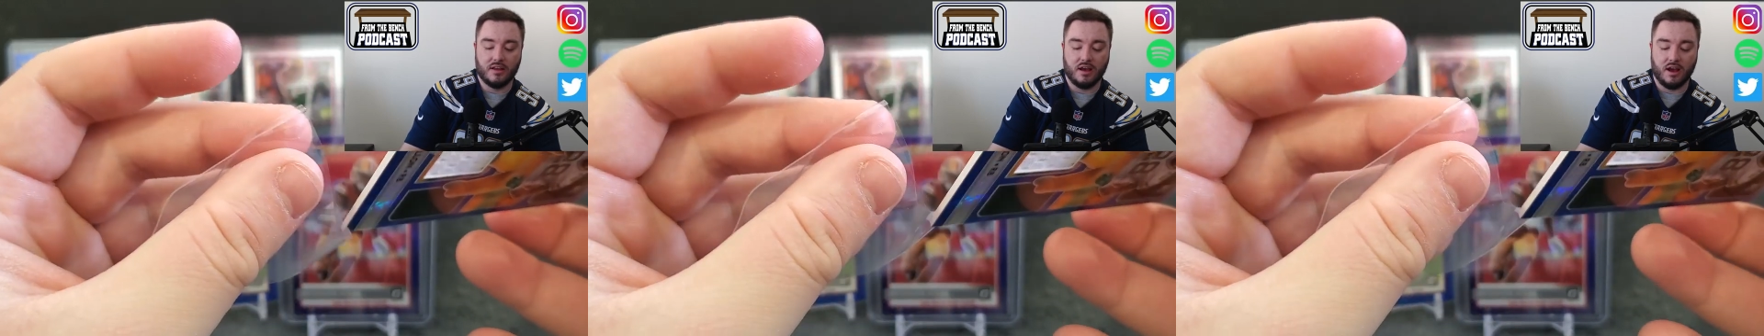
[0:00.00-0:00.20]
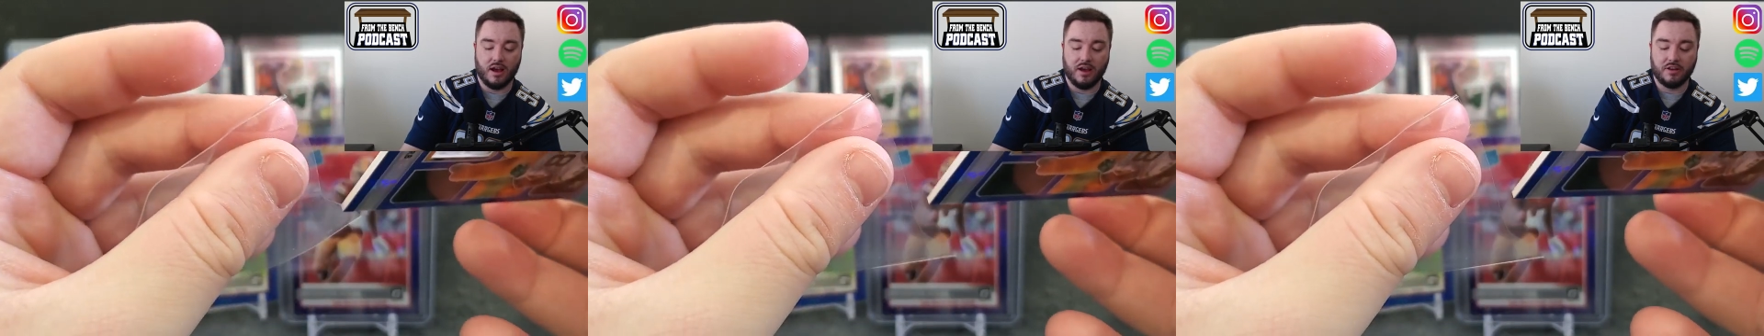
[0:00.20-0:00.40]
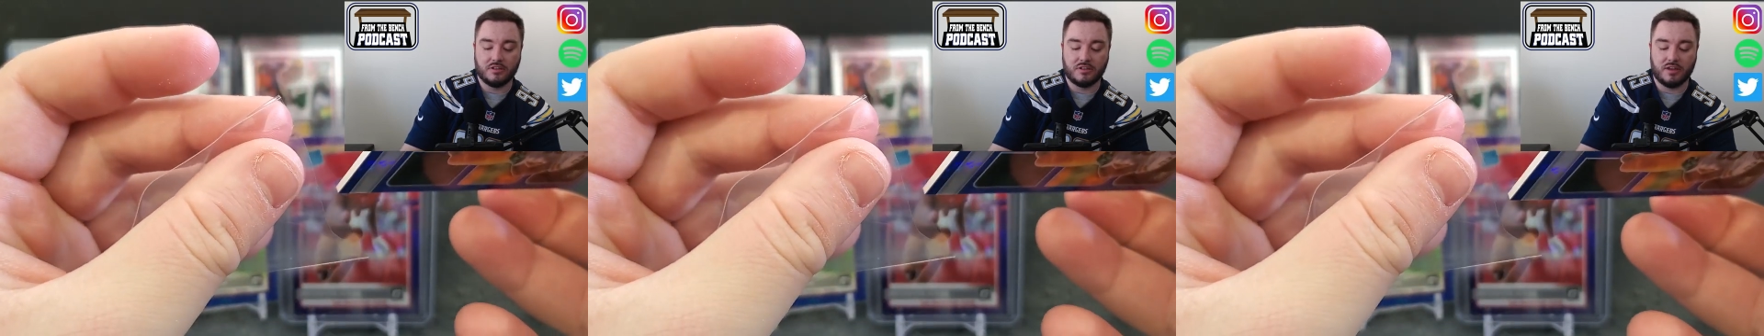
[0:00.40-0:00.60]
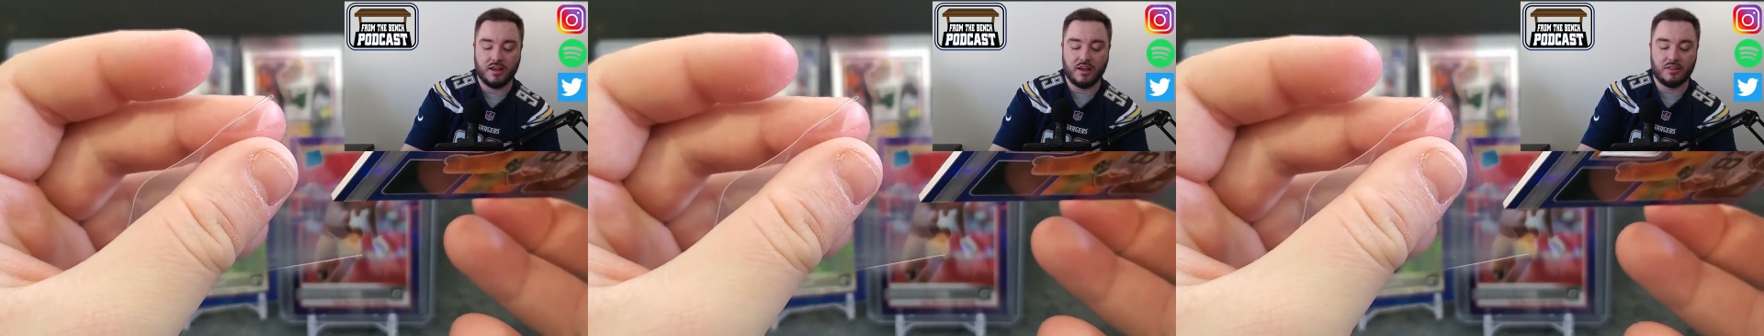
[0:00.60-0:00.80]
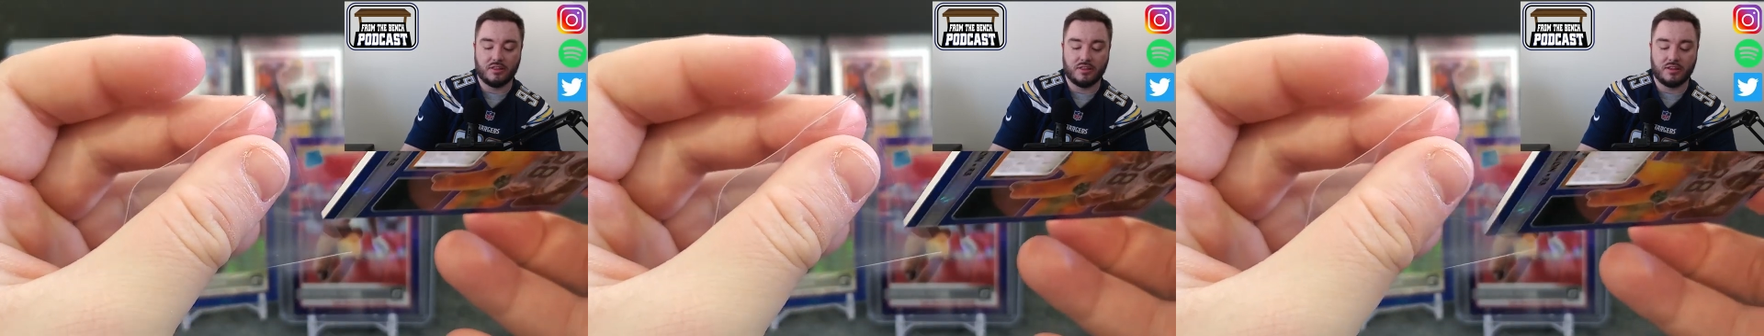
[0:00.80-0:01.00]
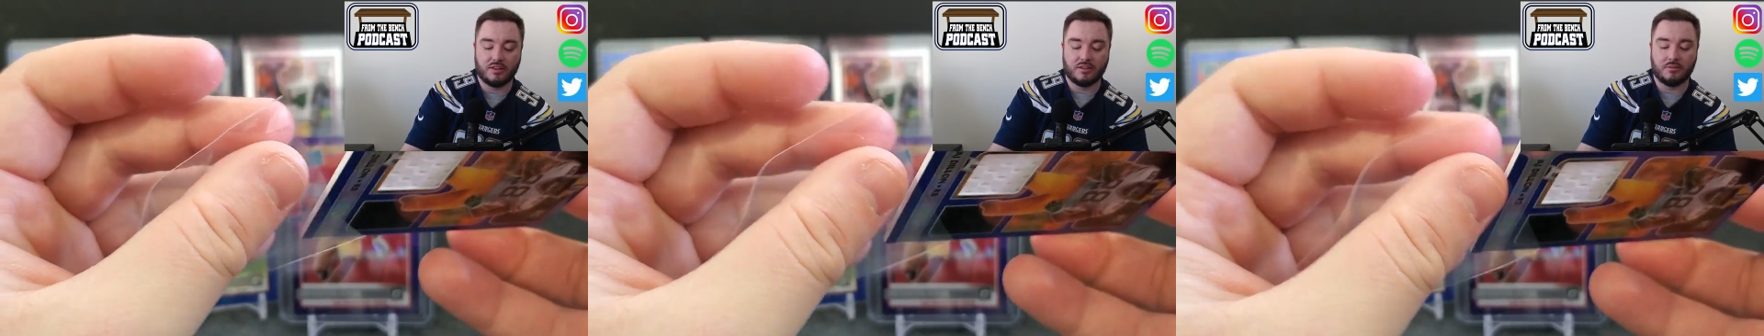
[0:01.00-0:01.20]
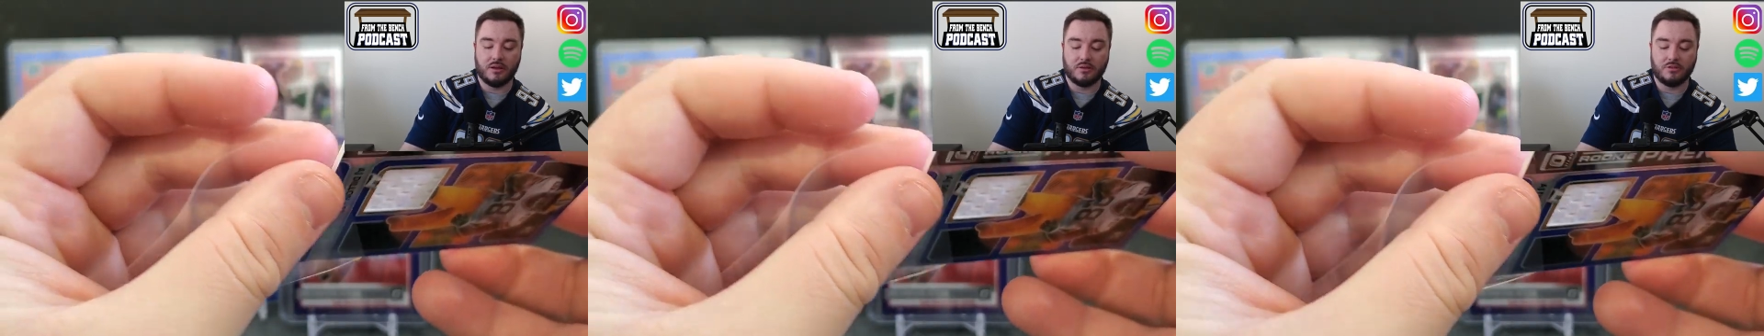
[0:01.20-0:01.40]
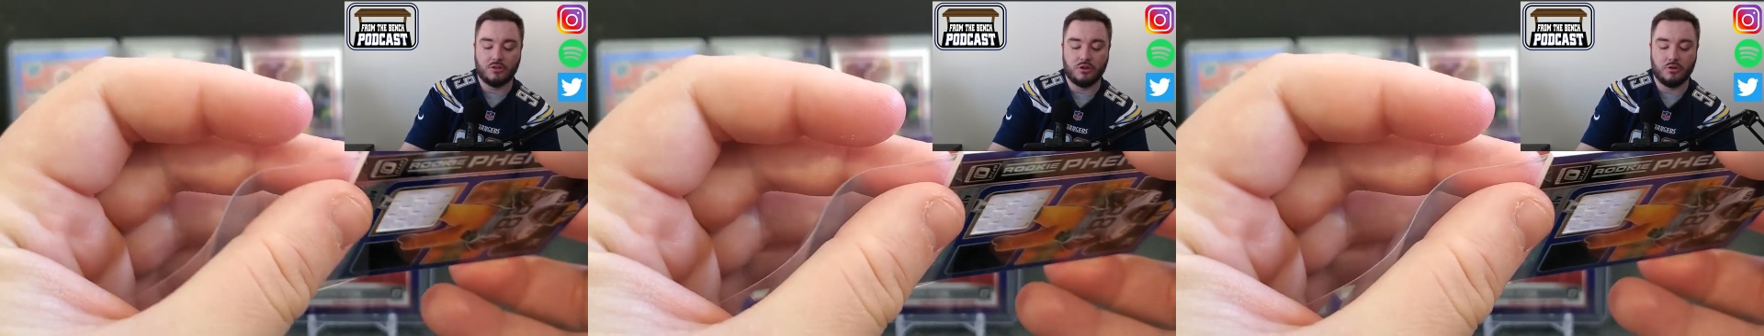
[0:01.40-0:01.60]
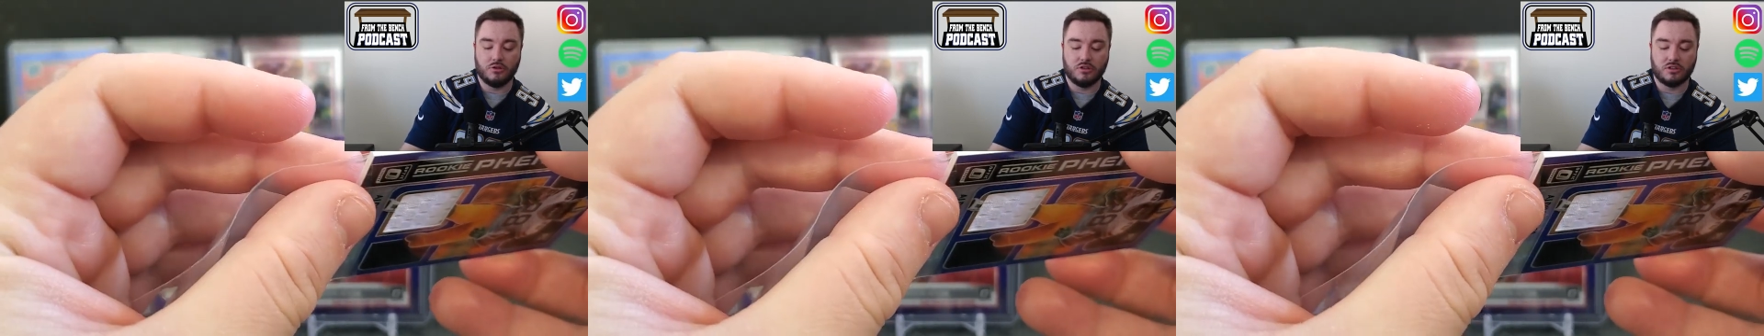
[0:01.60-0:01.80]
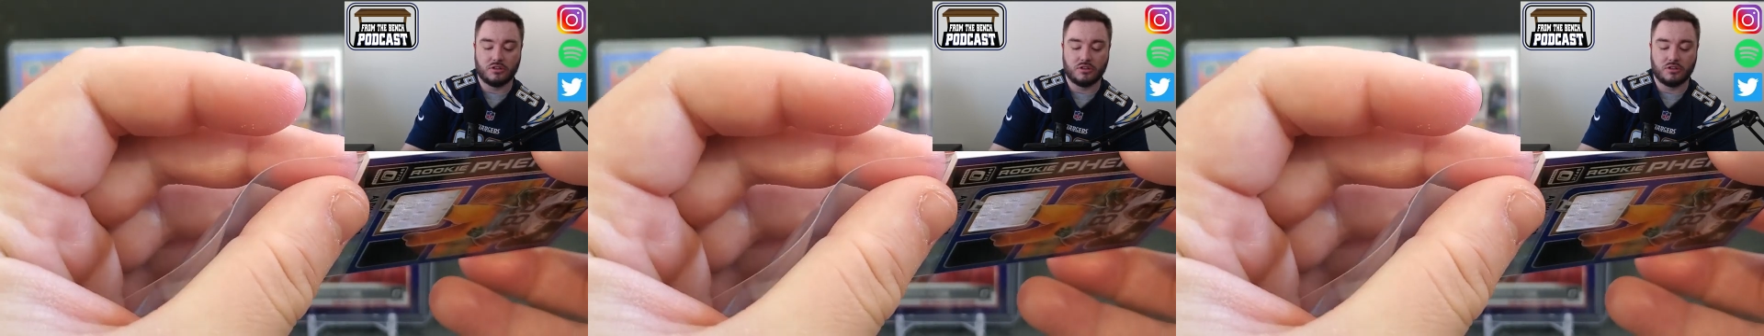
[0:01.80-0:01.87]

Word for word: I understand. Like sometimes you do it just